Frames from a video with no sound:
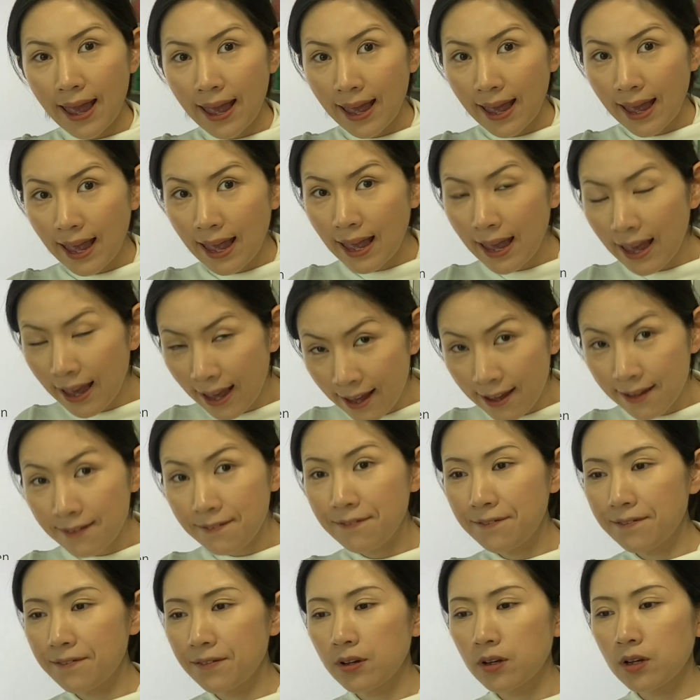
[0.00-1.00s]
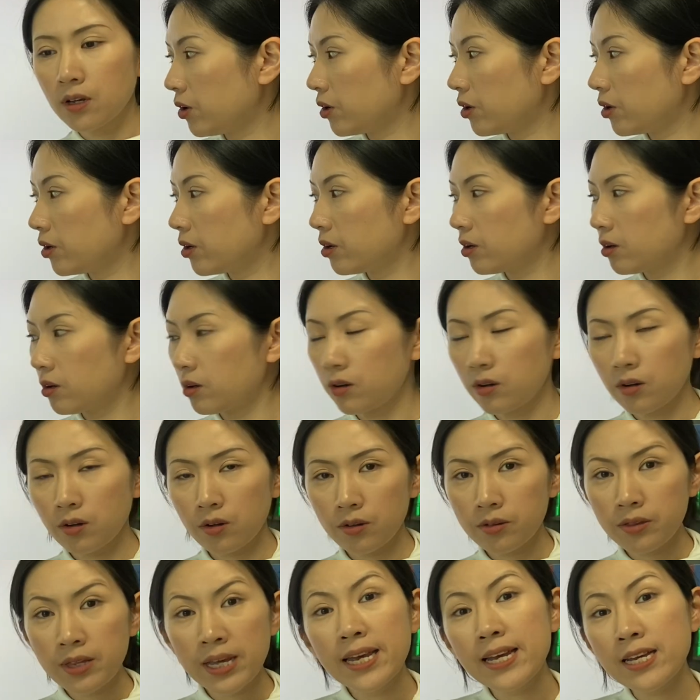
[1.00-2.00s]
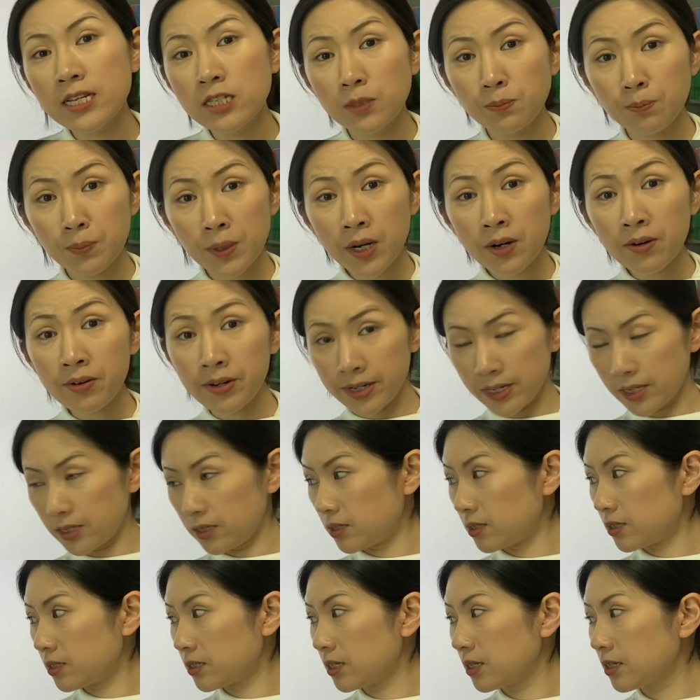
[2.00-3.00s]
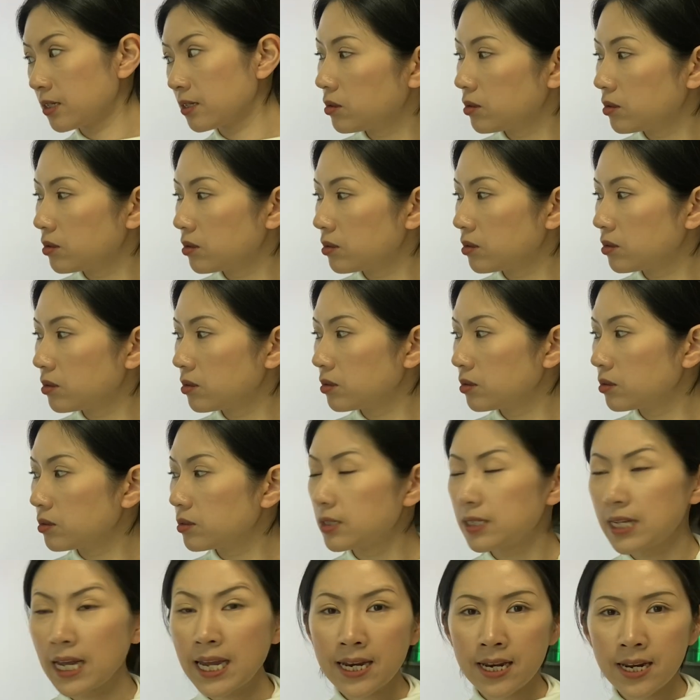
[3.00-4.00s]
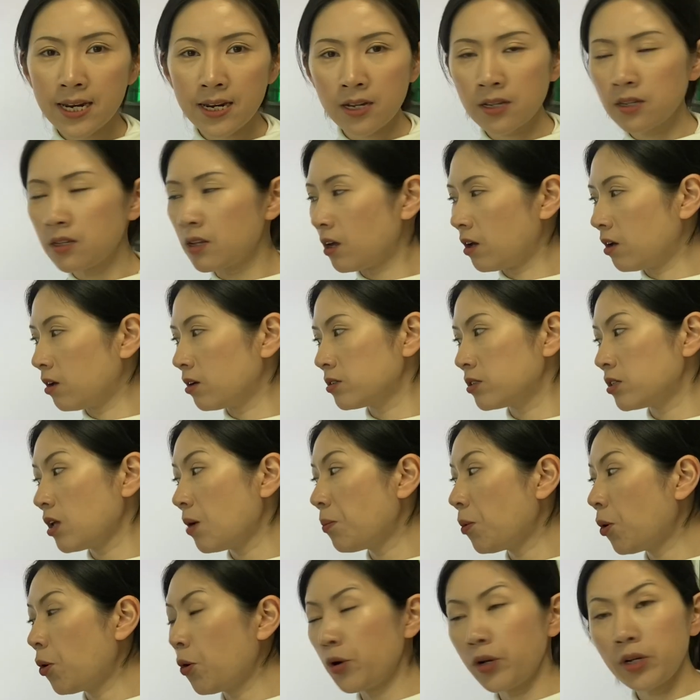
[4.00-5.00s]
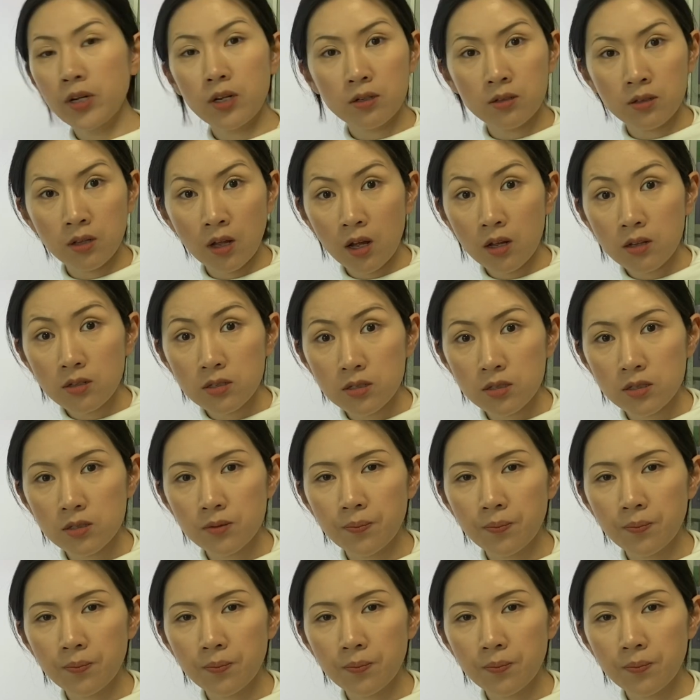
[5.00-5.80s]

have the experience stated in the subordinate clause